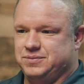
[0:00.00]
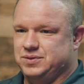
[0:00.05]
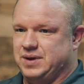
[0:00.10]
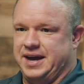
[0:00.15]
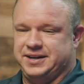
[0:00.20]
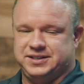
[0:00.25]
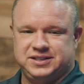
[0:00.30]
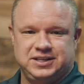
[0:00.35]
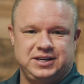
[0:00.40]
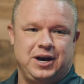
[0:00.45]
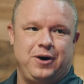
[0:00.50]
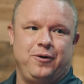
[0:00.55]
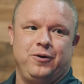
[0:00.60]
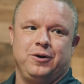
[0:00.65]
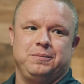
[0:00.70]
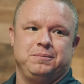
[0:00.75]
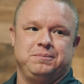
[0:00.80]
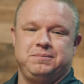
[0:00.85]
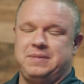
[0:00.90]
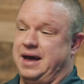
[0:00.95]
SEO
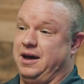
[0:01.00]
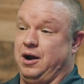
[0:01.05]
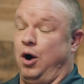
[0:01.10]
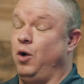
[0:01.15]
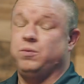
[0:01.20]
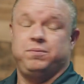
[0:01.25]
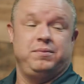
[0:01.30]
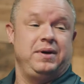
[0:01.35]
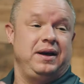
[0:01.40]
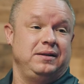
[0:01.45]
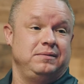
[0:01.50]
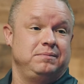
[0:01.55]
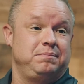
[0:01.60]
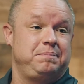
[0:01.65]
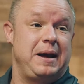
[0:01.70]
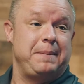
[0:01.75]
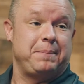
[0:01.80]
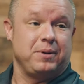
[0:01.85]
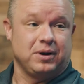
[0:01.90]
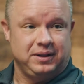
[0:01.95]
and
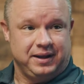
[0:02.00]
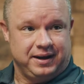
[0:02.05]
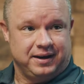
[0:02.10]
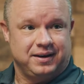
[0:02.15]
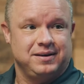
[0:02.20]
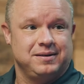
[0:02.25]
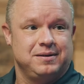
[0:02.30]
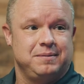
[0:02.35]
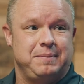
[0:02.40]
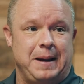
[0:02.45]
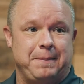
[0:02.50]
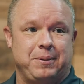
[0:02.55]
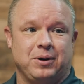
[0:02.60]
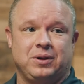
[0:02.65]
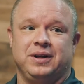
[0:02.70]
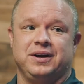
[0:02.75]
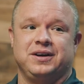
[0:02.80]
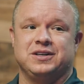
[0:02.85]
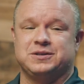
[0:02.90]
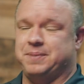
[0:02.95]
pay-per-click.
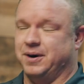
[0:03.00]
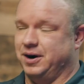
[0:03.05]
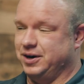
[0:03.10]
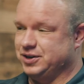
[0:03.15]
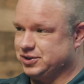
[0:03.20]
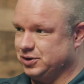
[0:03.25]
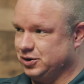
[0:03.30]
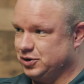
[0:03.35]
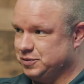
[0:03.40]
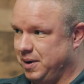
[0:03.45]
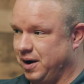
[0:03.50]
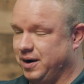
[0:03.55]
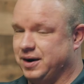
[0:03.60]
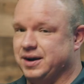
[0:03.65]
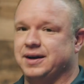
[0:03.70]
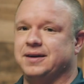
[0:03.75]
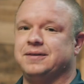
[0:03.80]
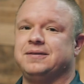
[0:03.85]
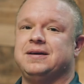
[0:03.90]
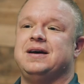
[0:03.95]
Pay-per-click is part of search
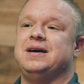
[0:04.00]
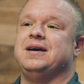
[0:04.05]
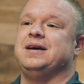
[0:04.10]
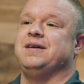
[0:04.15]
marketing.